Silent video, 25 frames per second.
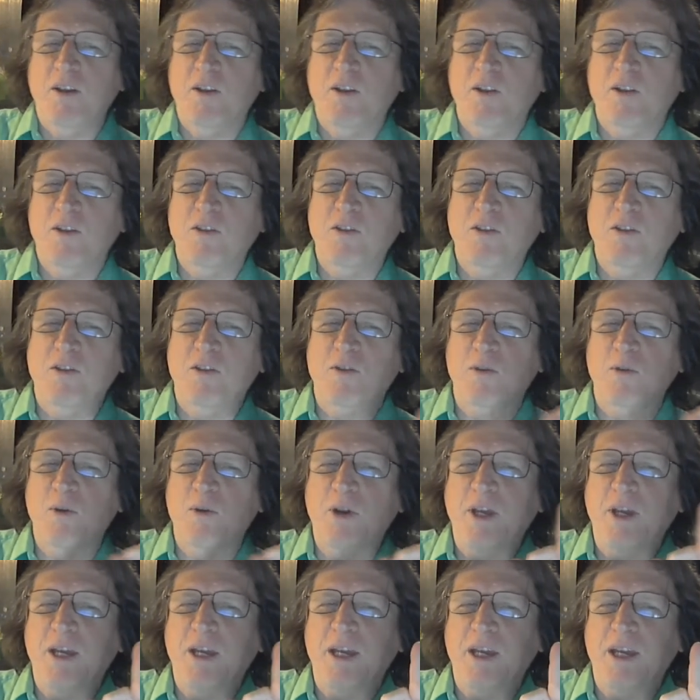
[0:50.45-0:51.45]

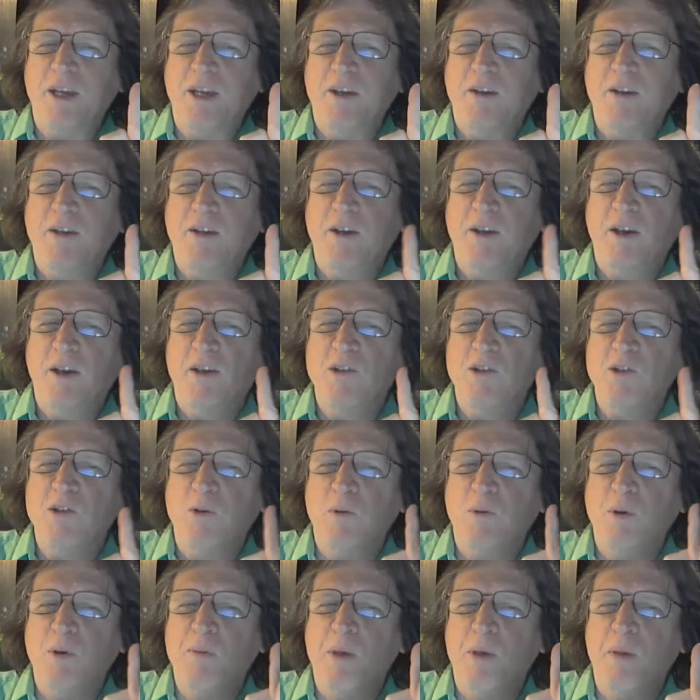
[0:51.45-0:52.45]
3, as you
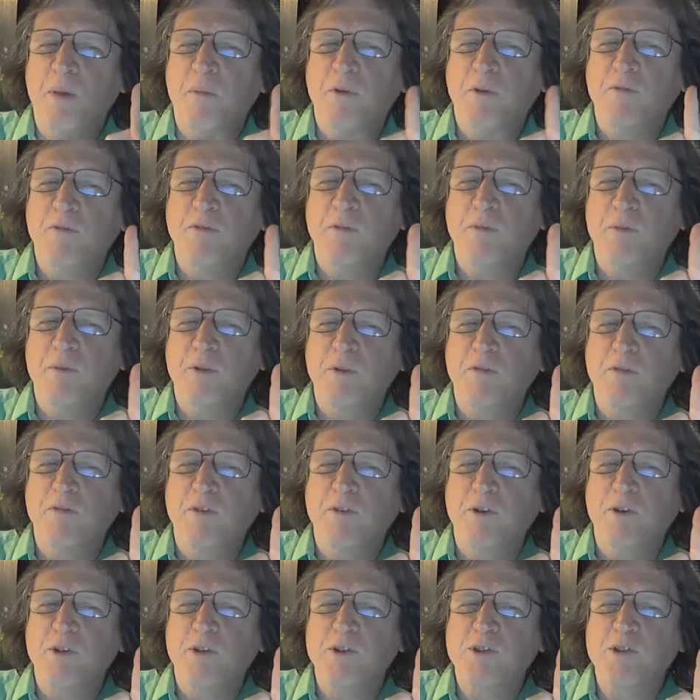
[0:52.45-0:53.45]
remember from the
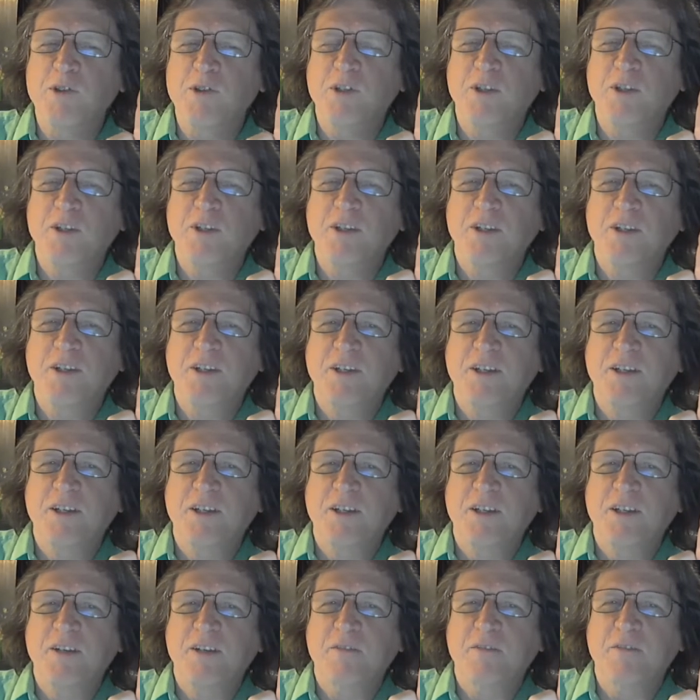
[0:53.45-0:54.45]
first
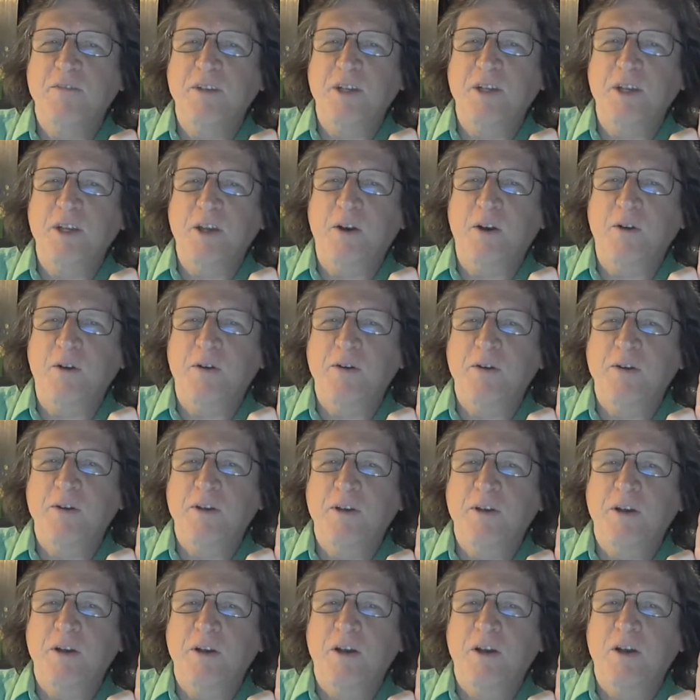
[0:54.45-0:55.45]
video.
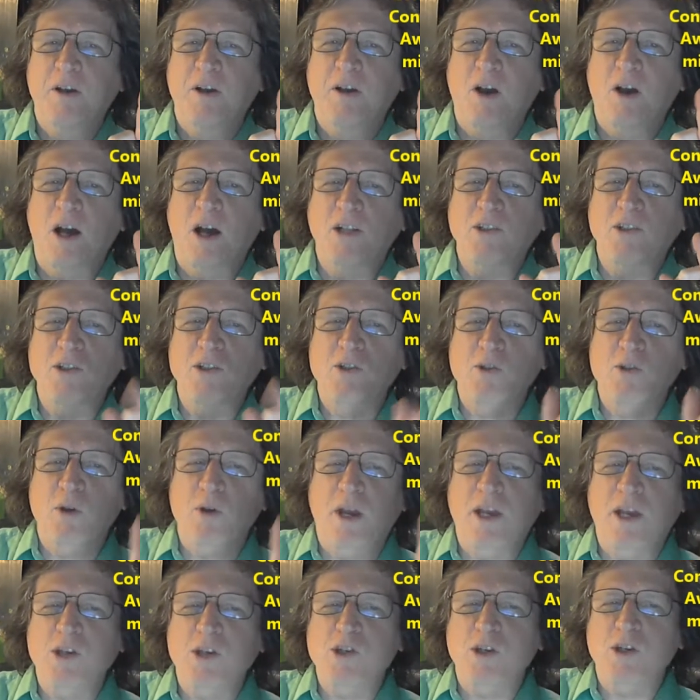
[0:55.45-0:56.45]

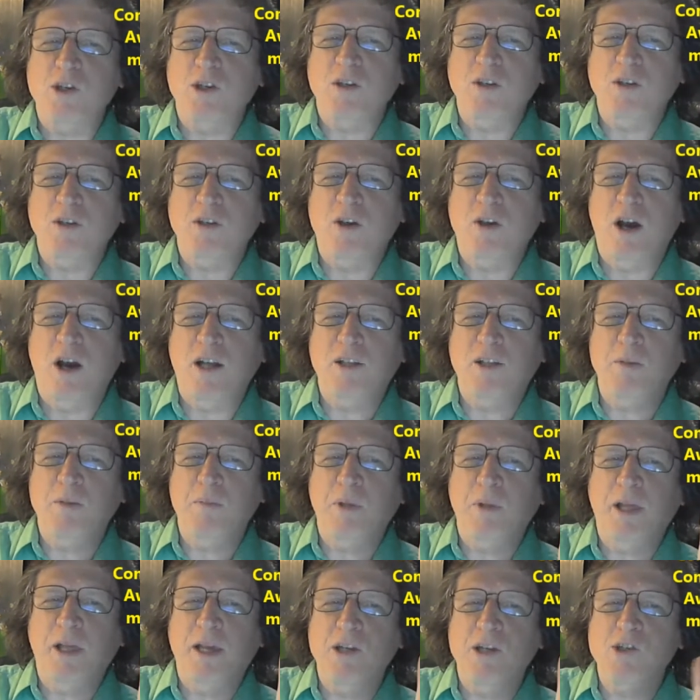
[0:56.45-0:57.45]
Concentration,
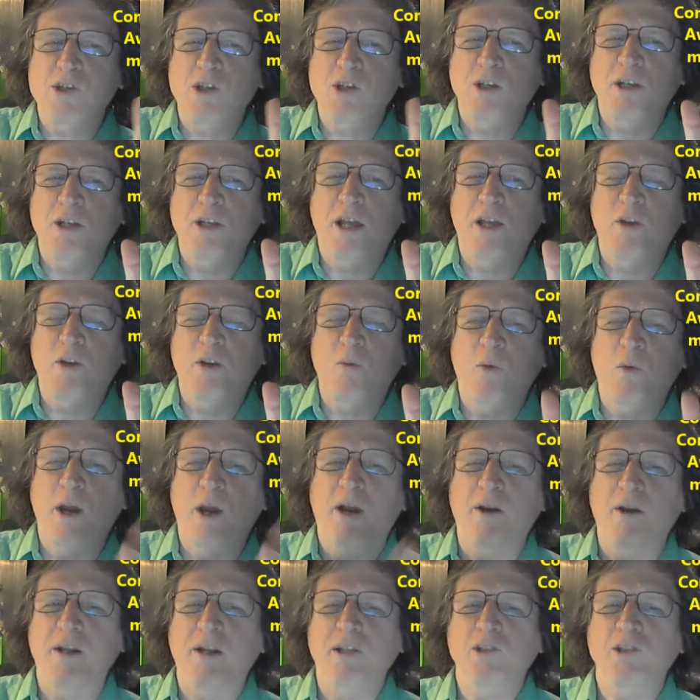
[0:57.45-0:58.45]
contemplation, and
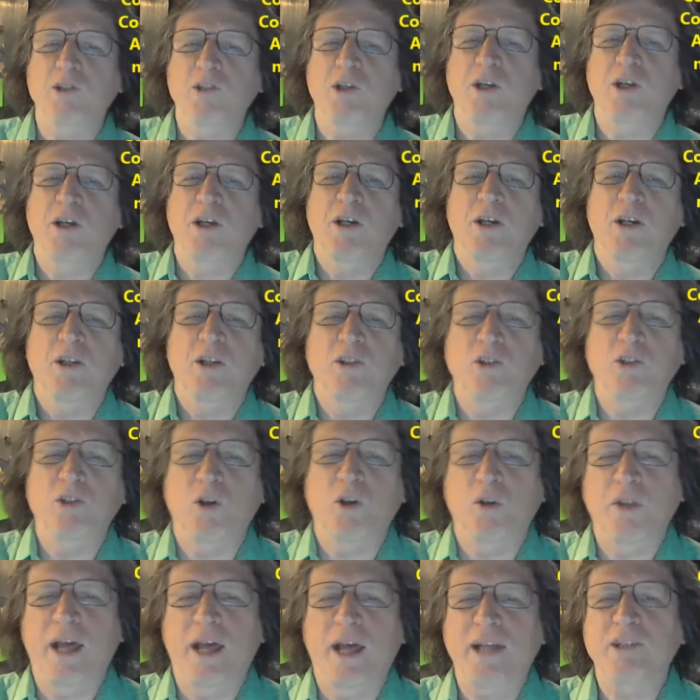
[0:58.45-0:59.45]
awareness. So
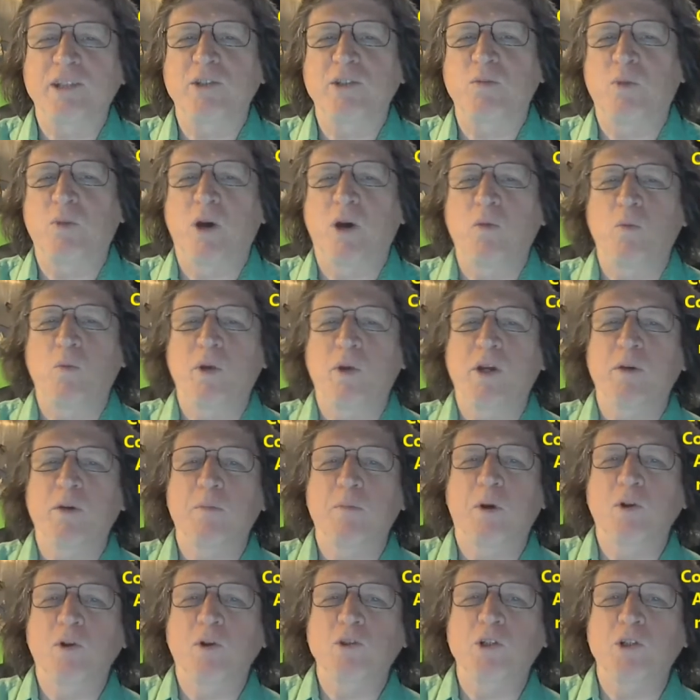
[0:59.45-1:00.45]
that's the one we are
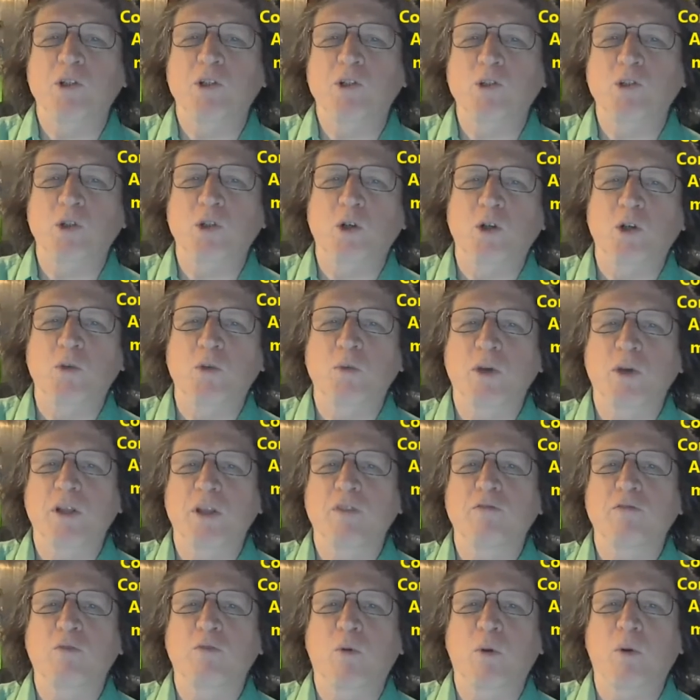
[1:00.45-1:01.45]
most concerned
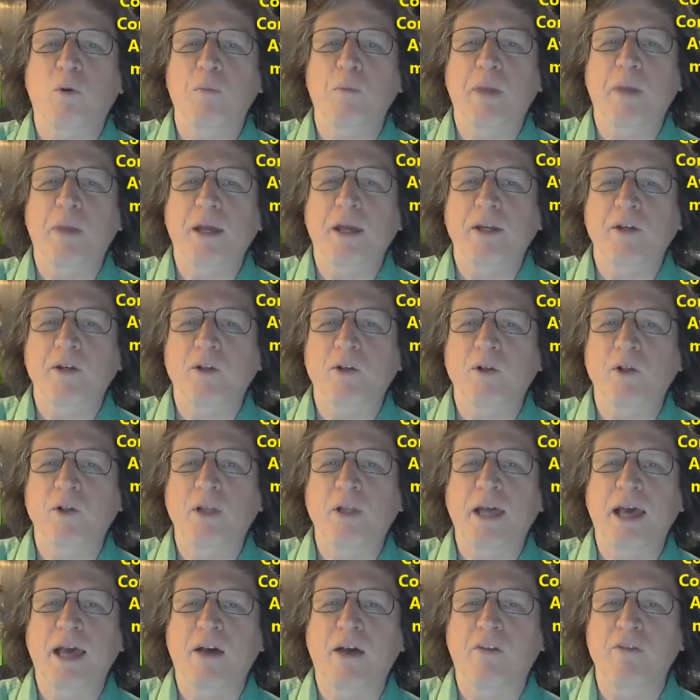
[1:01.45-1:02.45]
with for medical
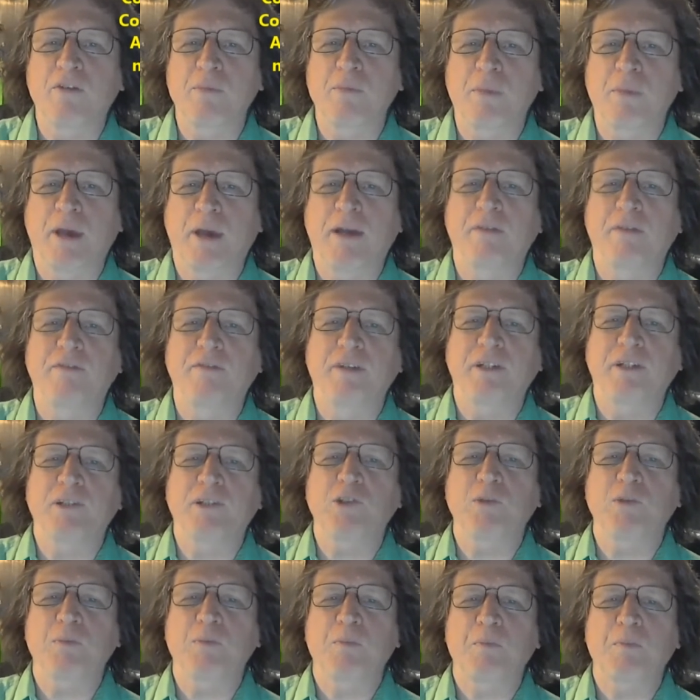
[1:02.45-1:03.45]
health
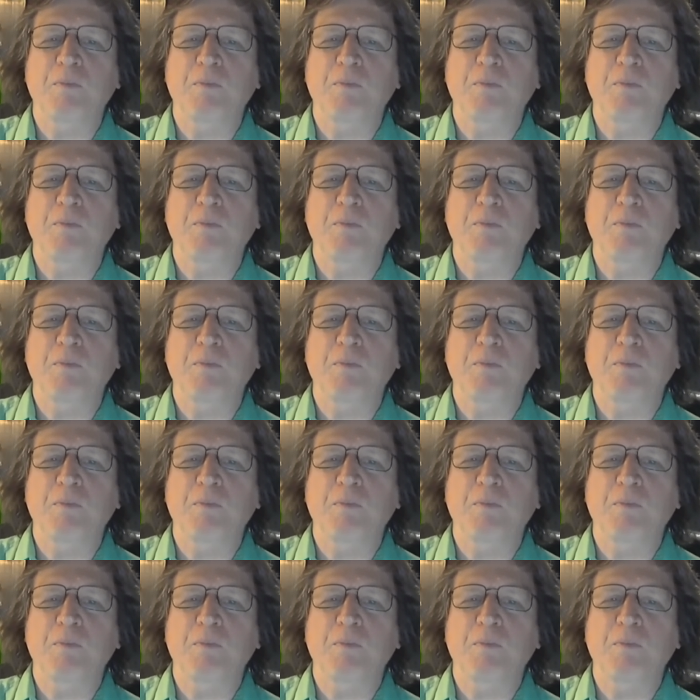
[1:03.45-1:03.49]
benefits.